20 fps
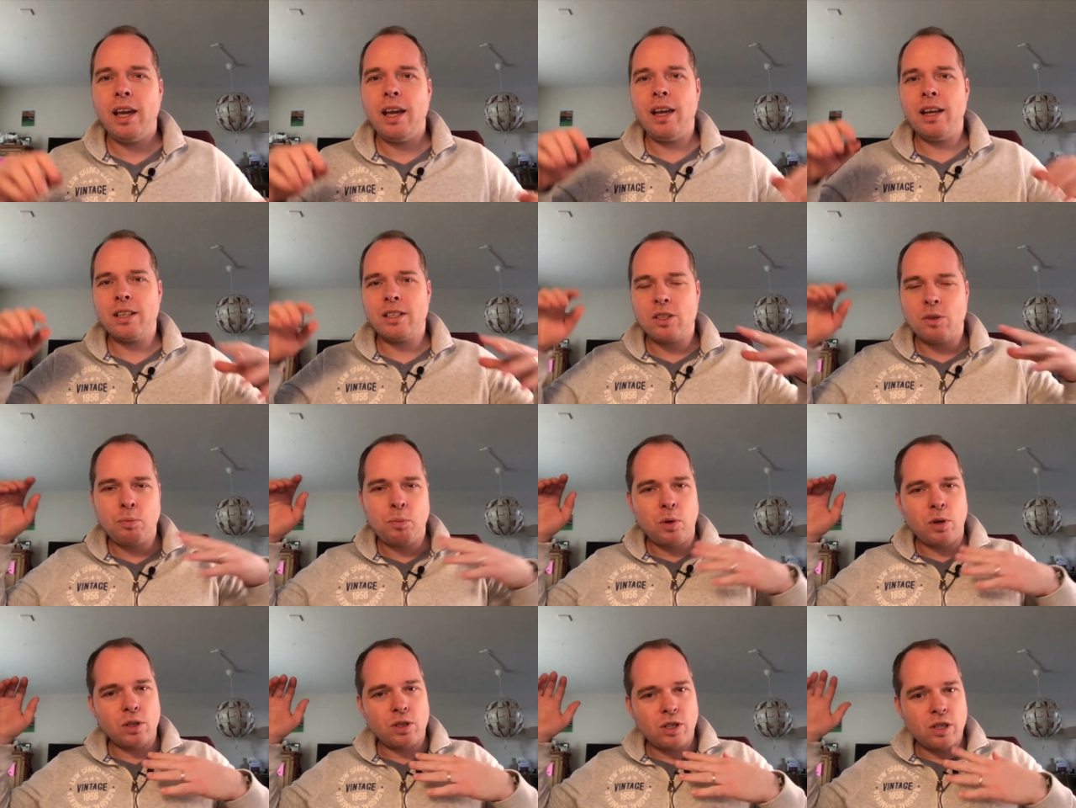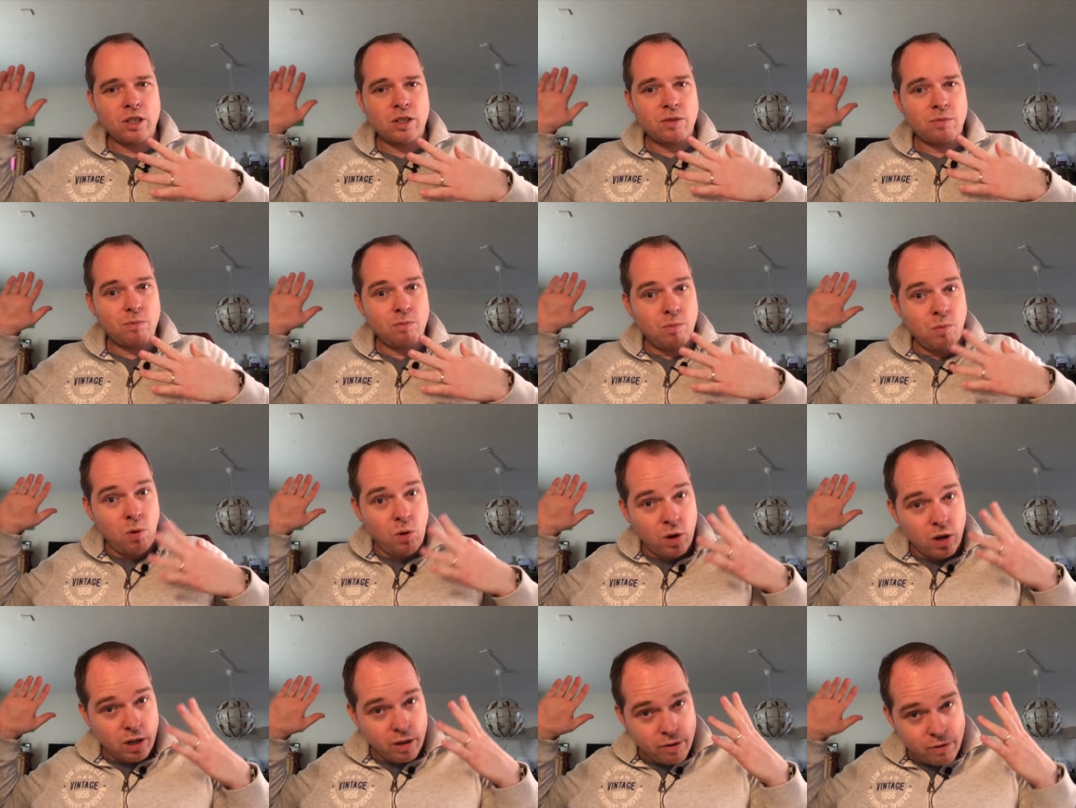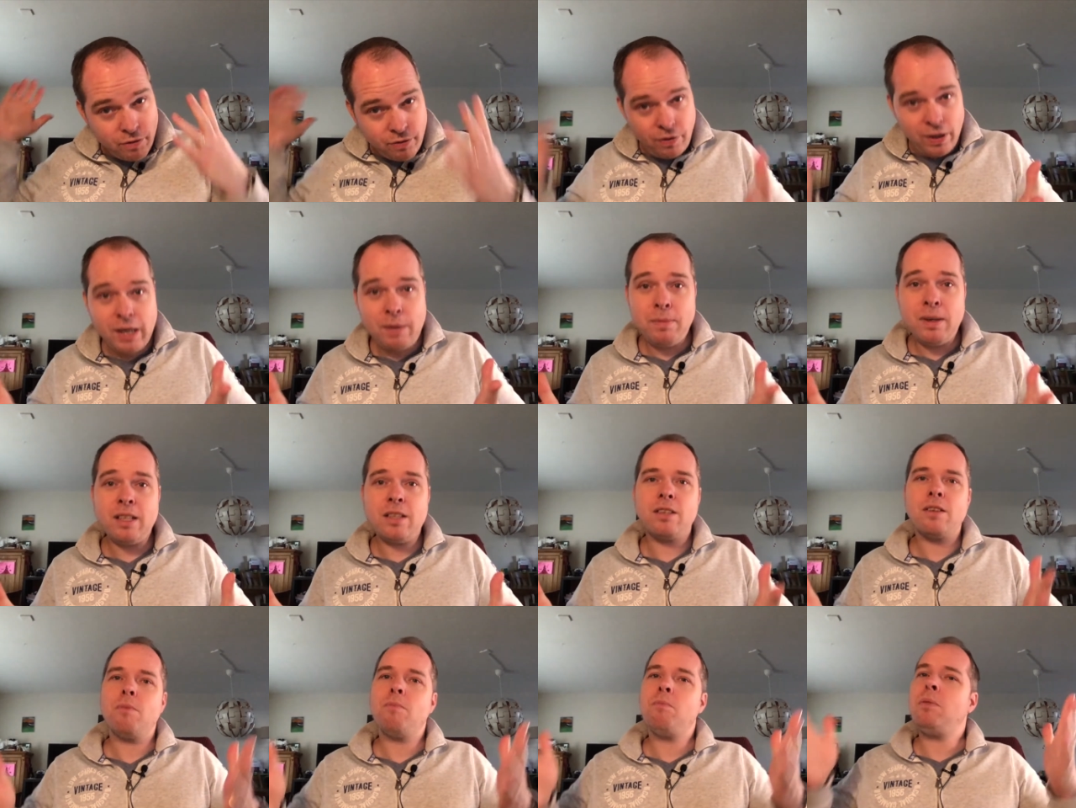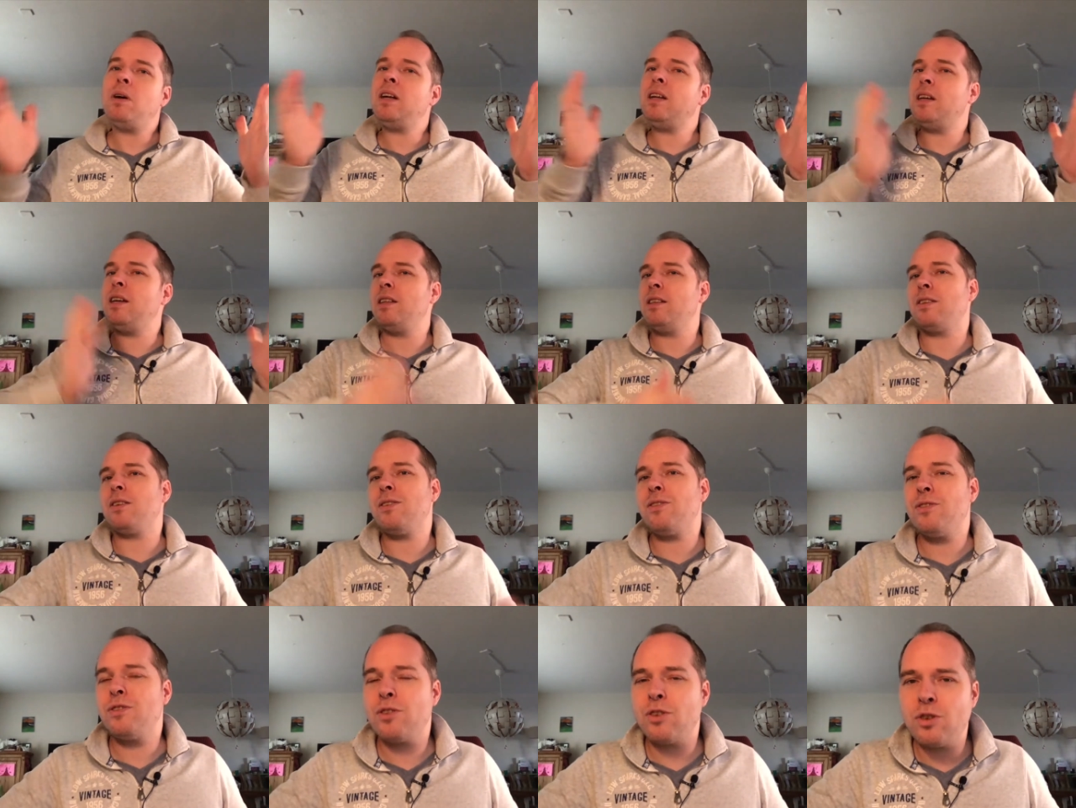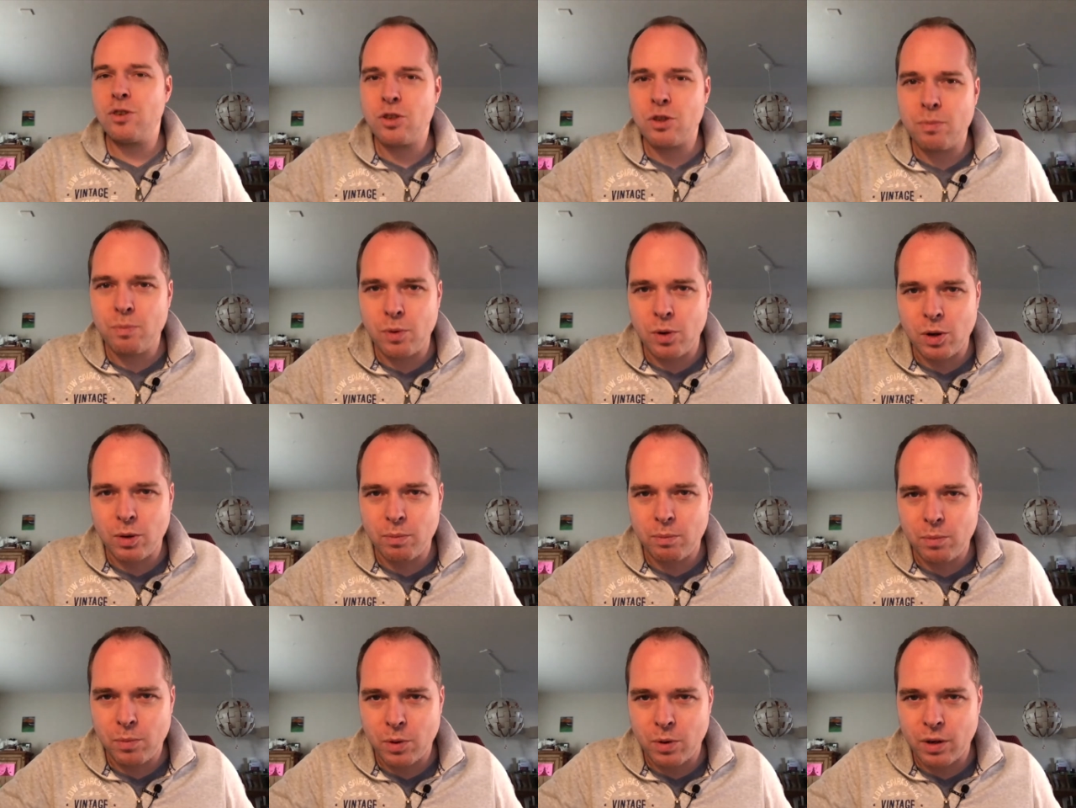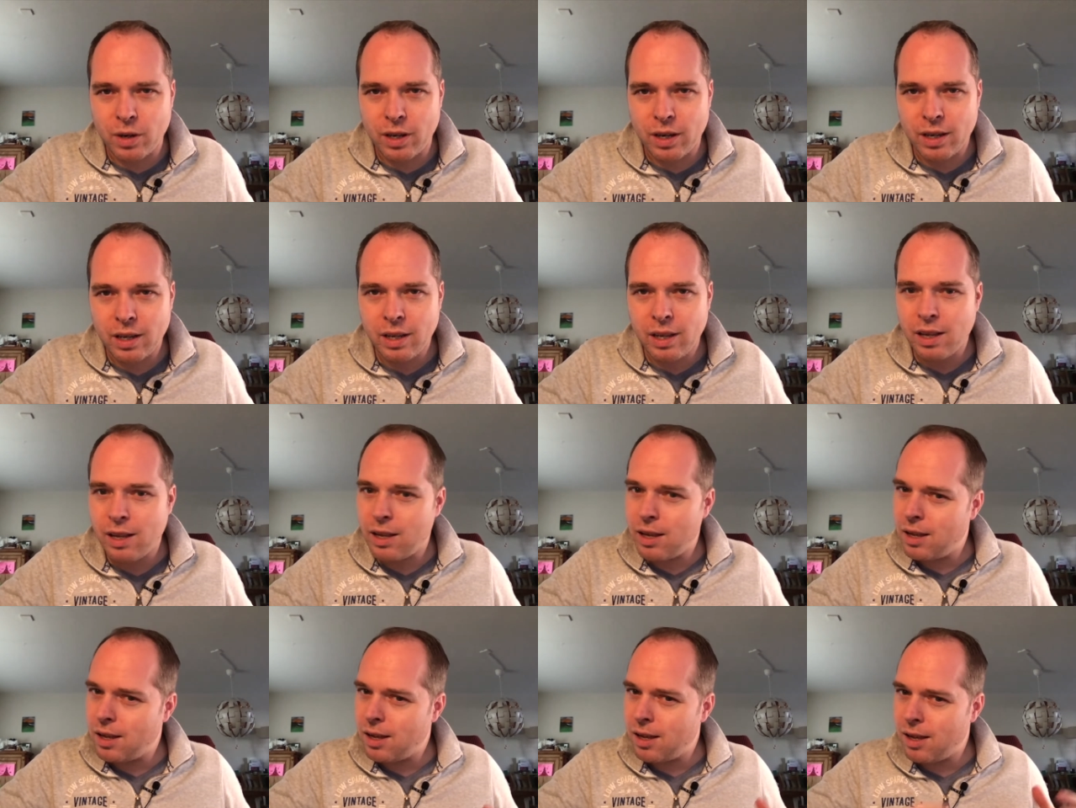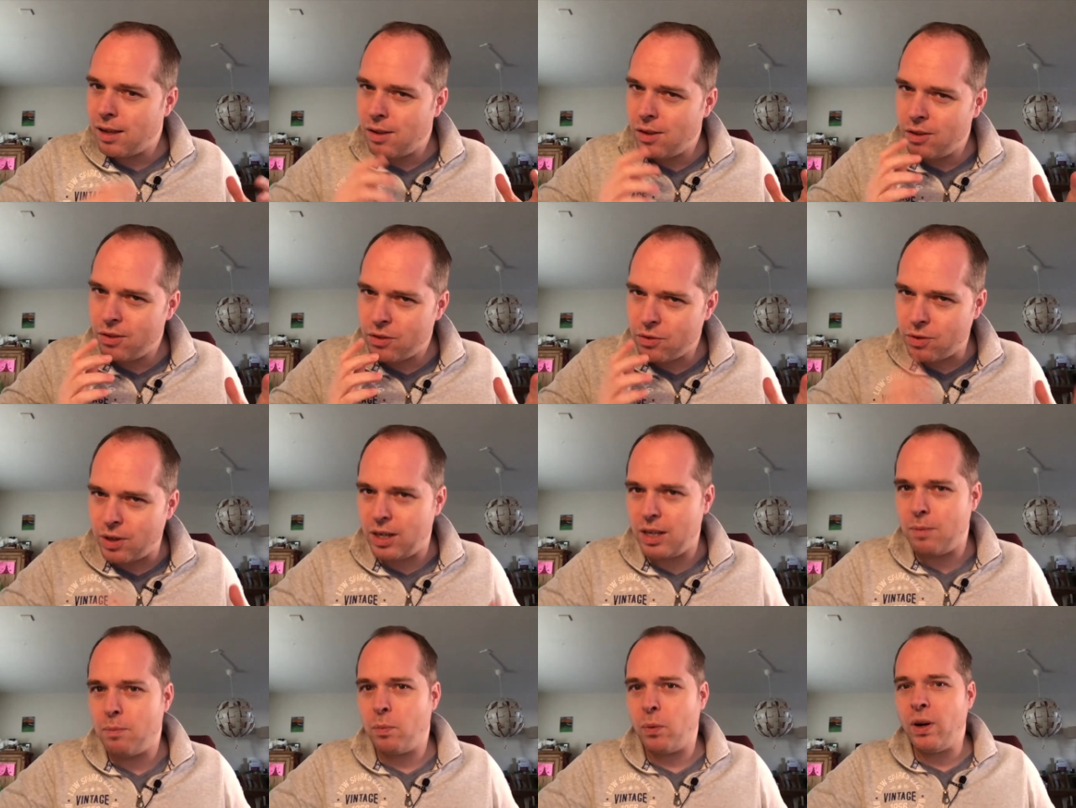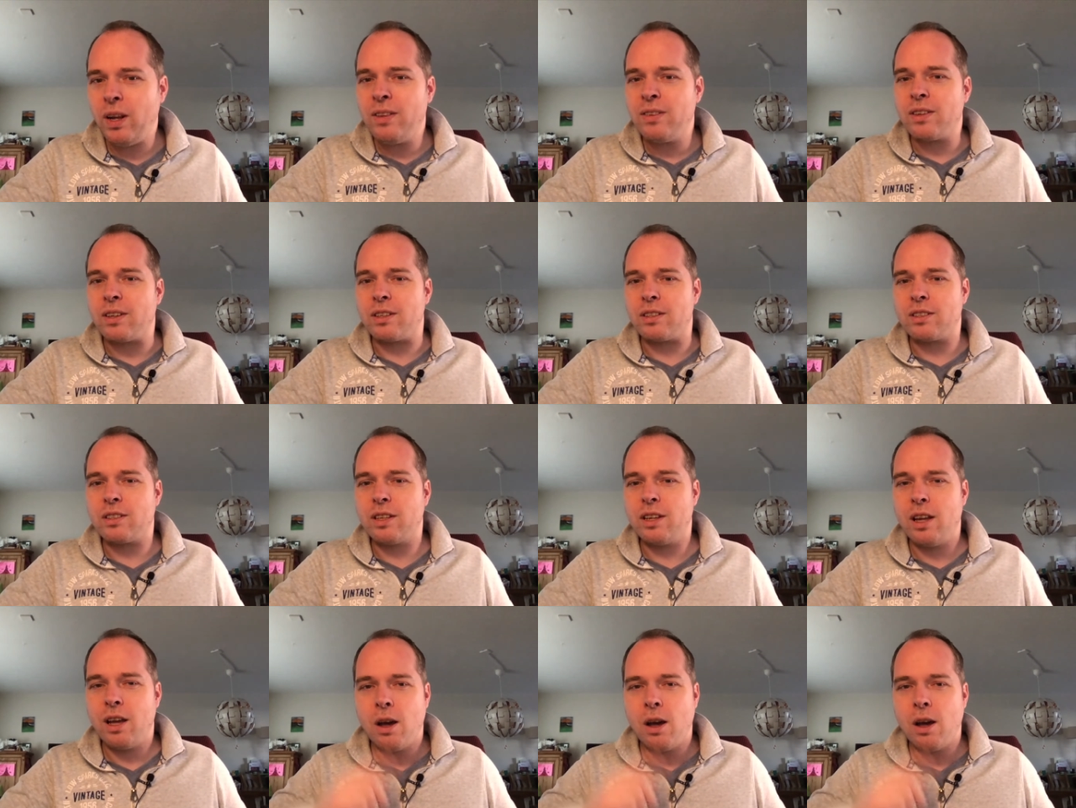It supports more filament, but it also supports more 3D printers.